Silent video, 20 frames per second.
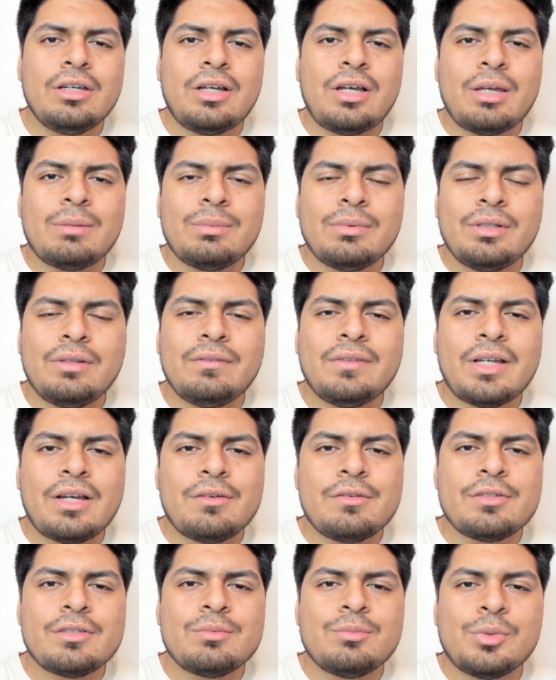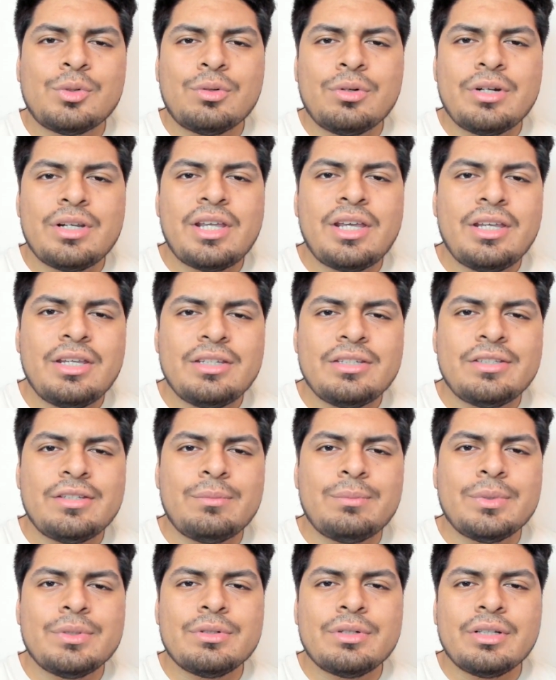I believe that was more days
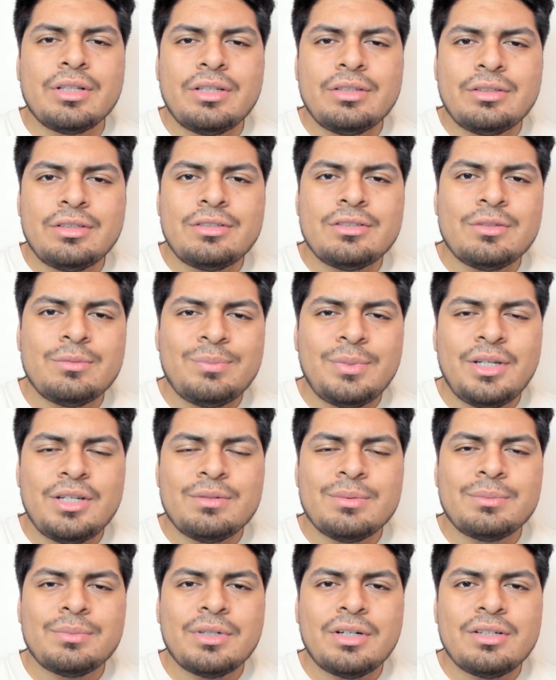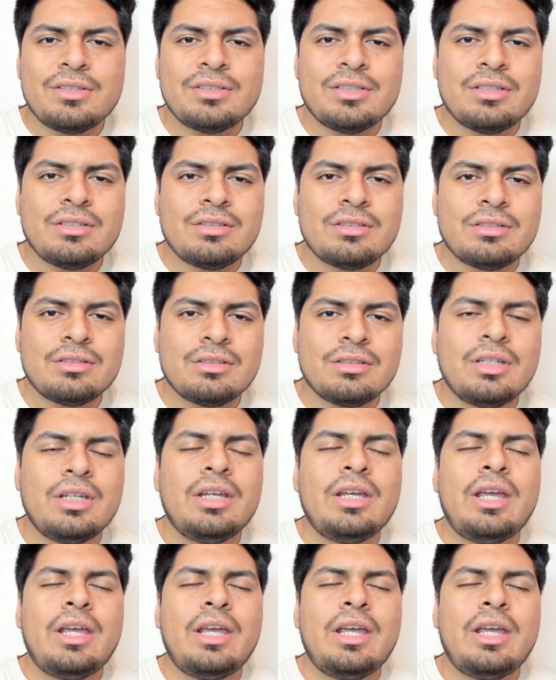than Bill Clinton's impeachment process,